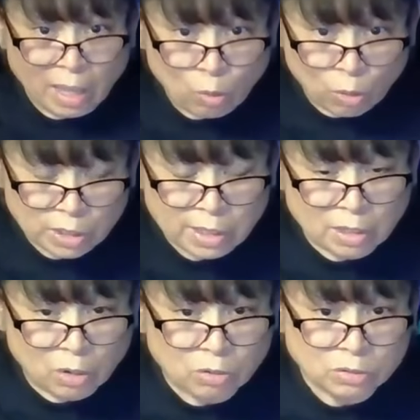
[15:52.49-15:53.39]
Or you can
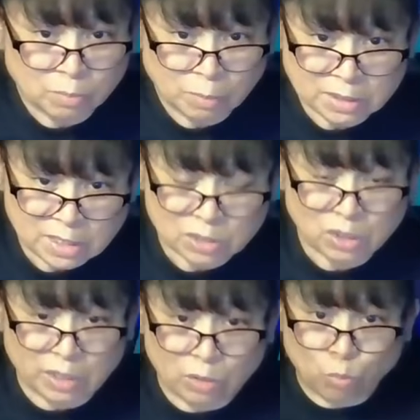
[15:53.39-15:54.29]
go to my
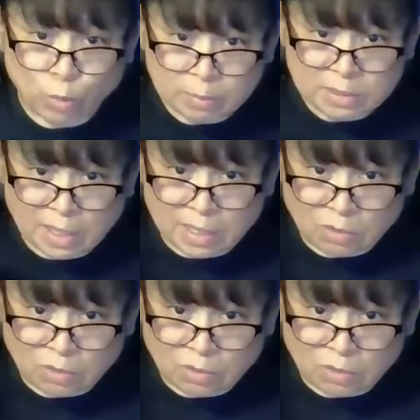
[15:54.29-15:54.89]
Teachingly website.